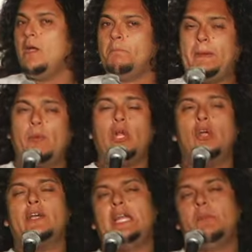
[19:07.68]
People were
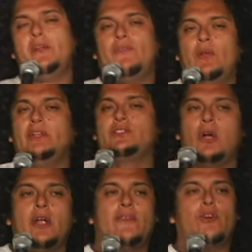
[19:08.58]
looking at me, feeling
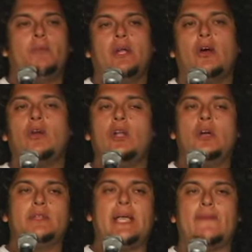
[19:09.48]
sorry for me. Oh,
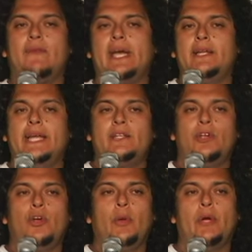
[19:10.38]
look, that fat gay
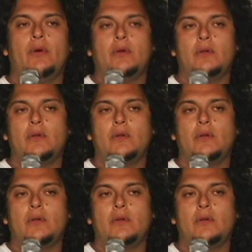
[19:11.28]
third wheel.